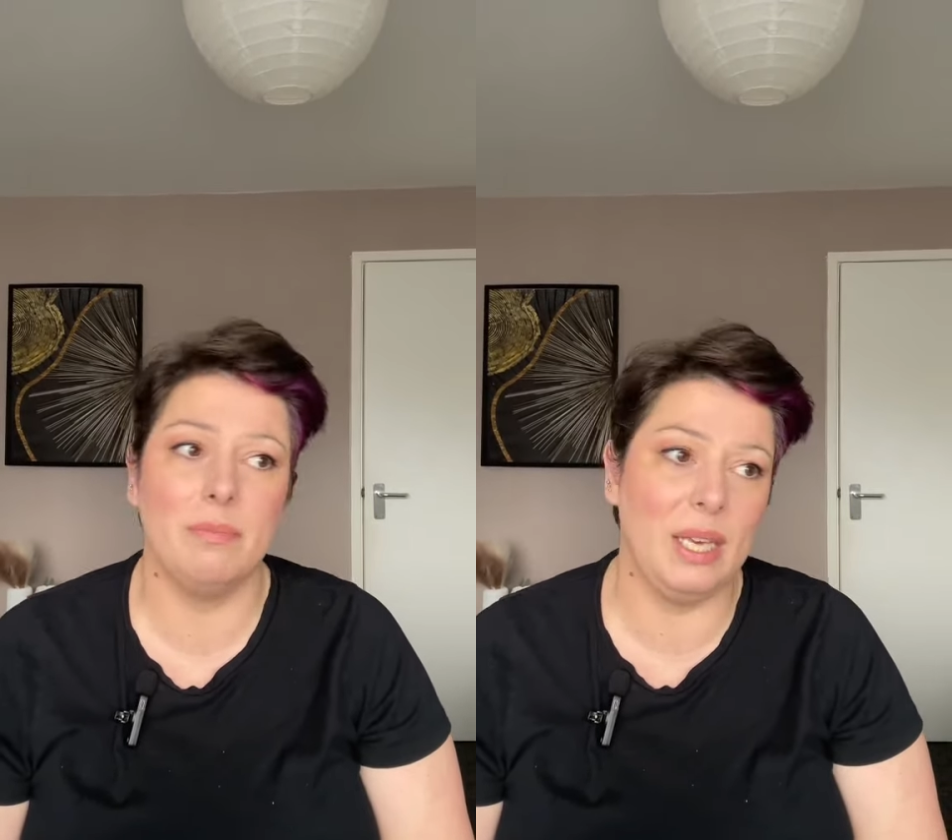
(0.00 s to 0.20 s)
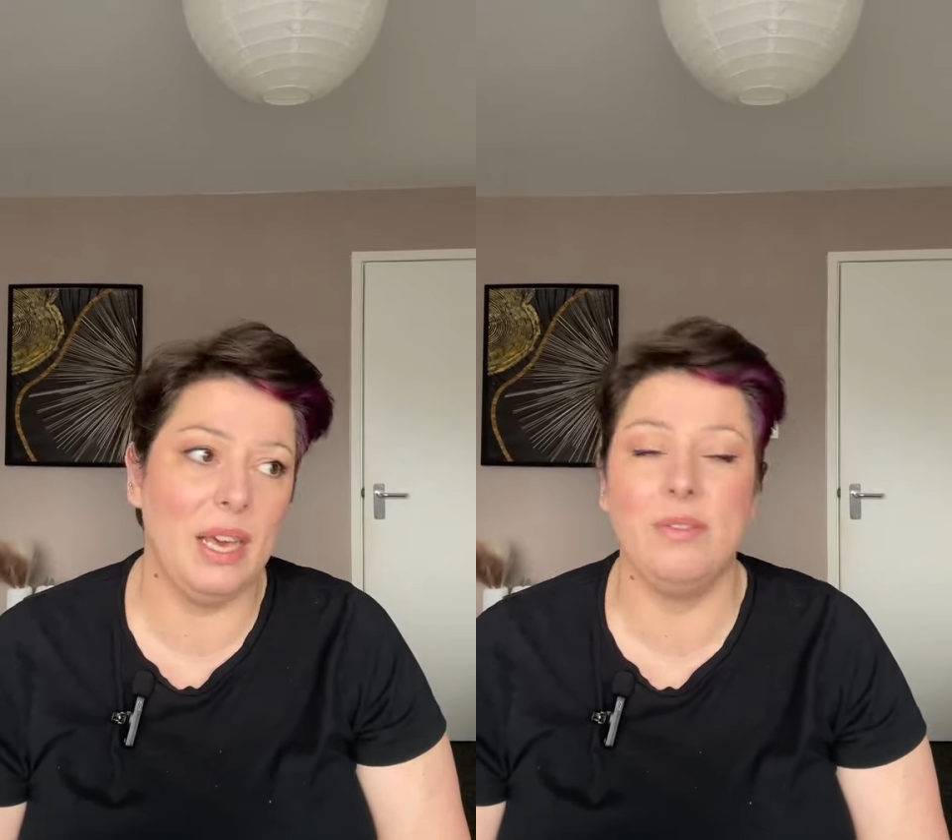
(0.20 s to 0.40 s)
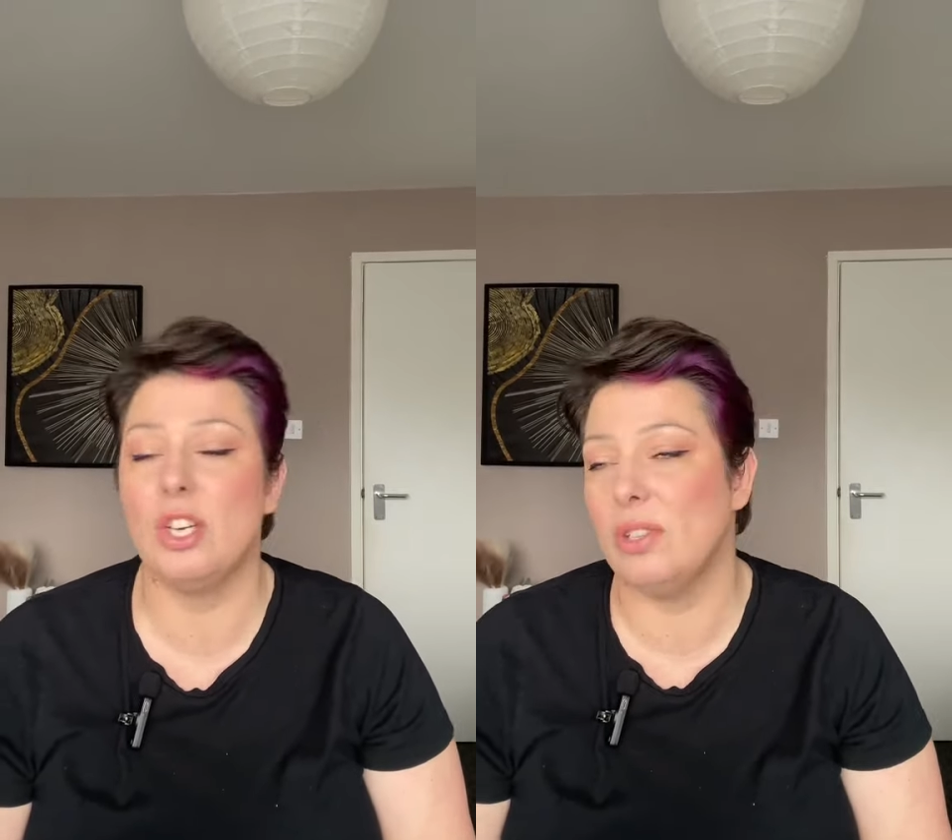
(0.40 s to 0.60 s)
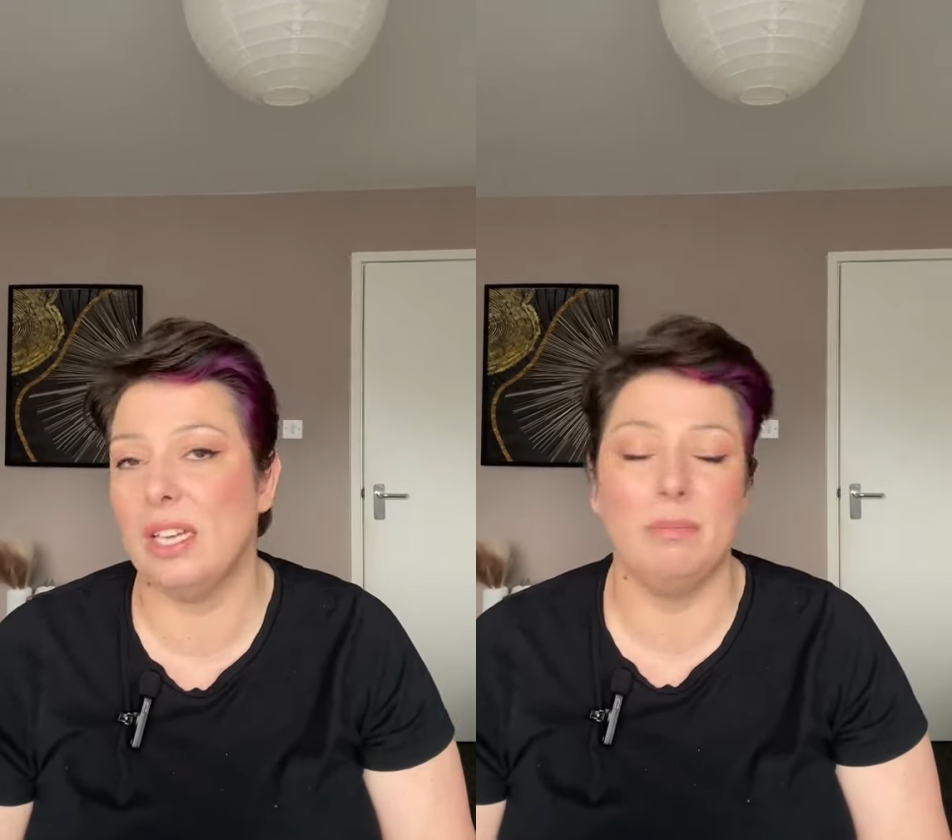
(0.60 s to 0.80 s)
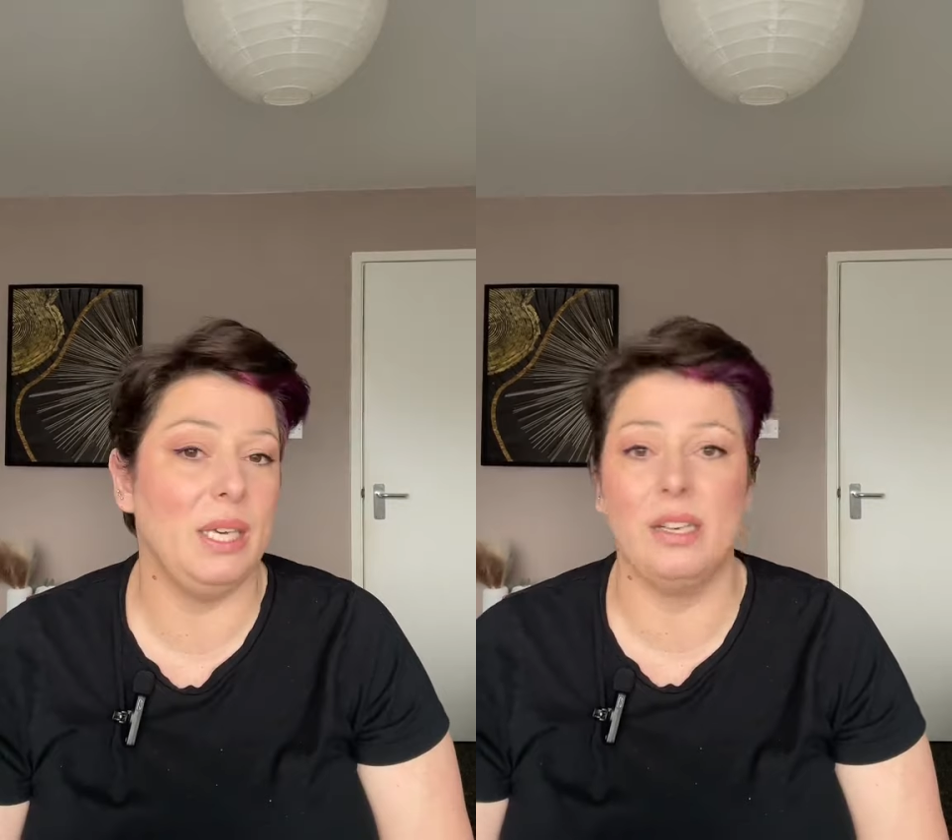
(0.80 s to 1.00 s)
behavior
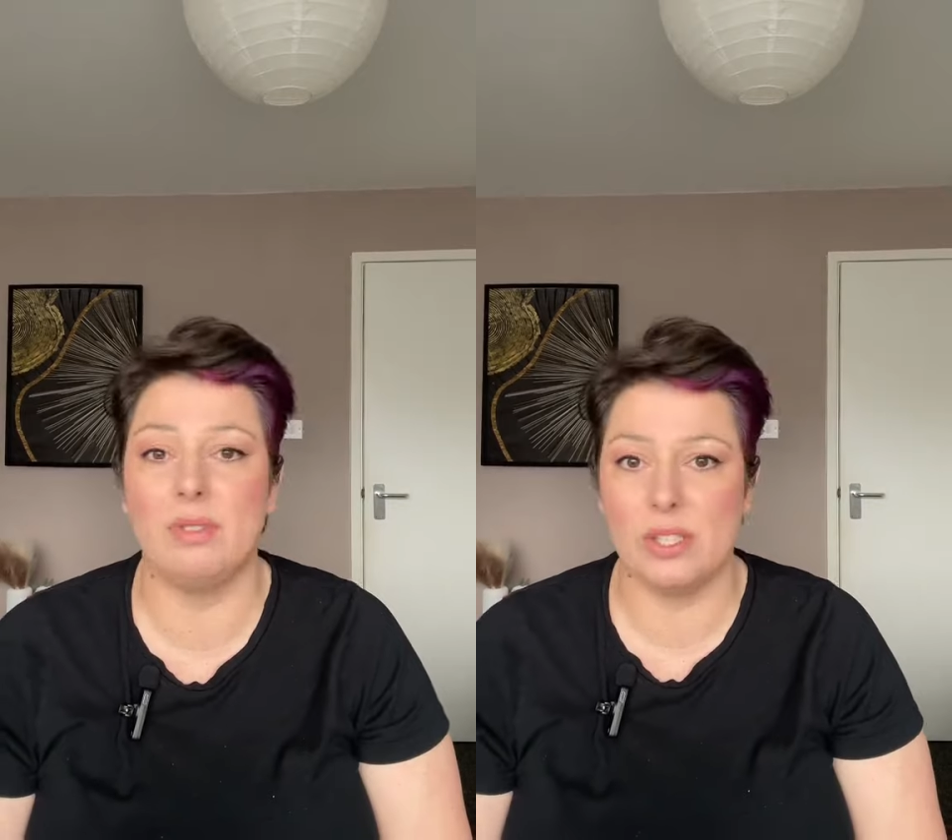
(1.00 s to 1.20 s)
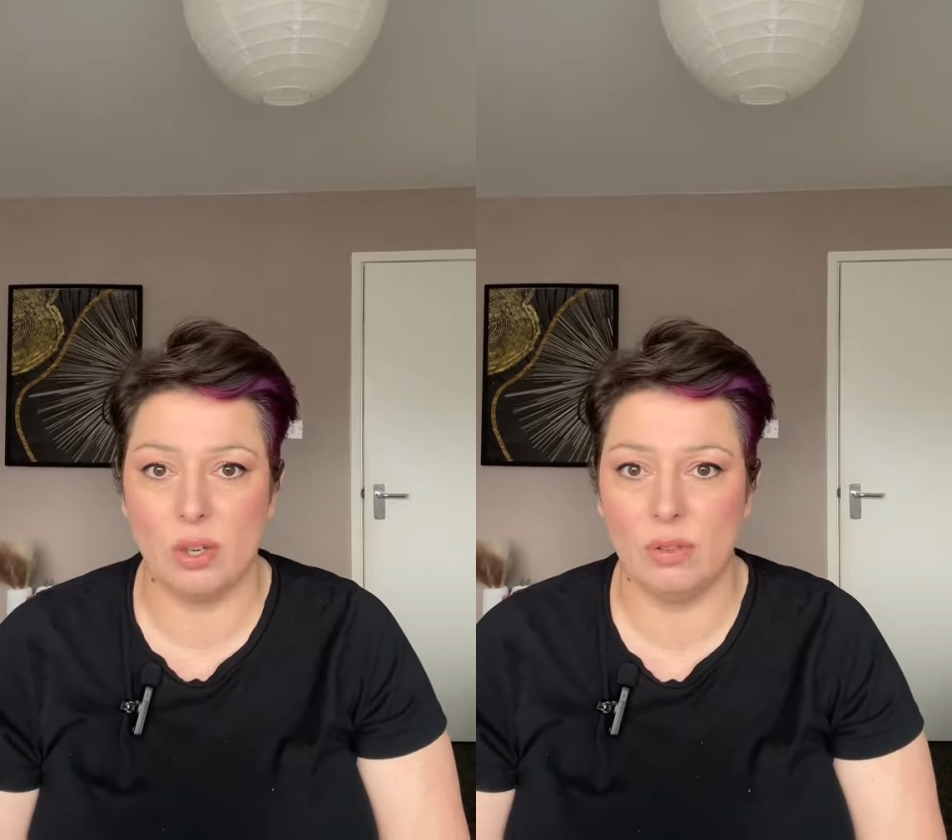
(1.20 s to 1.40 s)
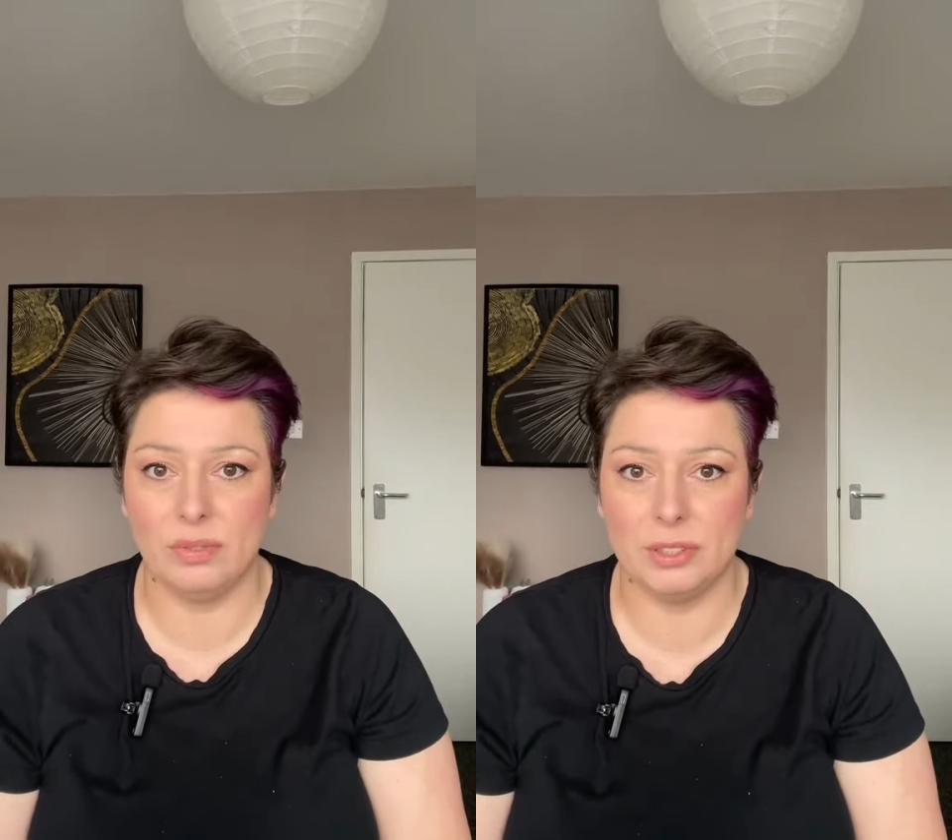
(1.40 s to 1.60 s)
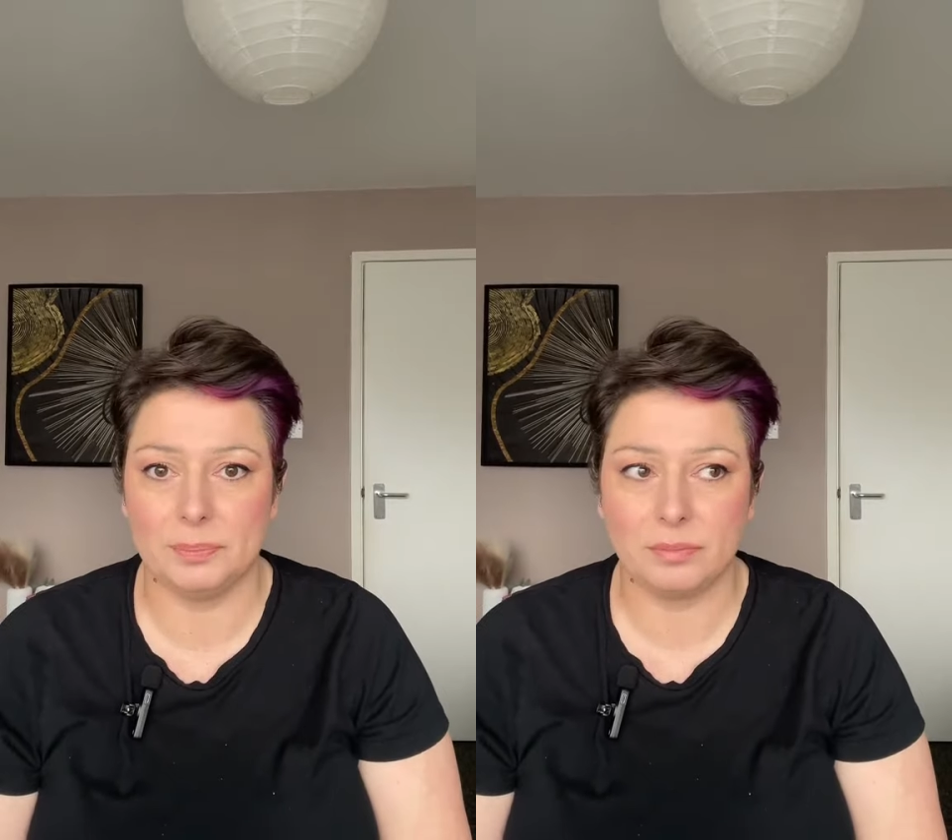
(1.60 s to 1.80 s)
not being resolved.